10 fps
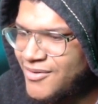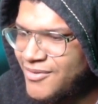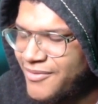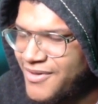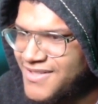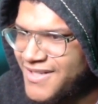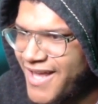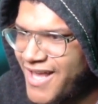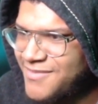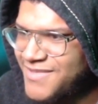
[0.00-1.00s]
Where's the
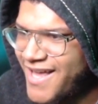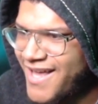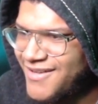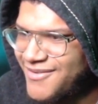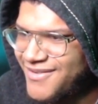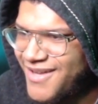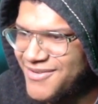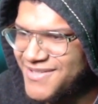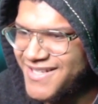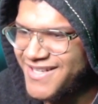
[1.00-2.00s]
names at? I
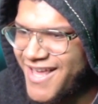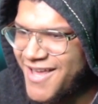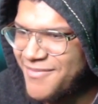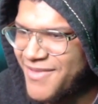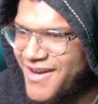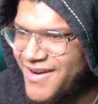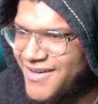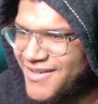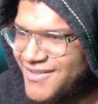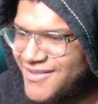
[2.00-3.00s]
don't see the name
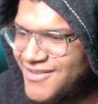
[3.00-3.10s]
there.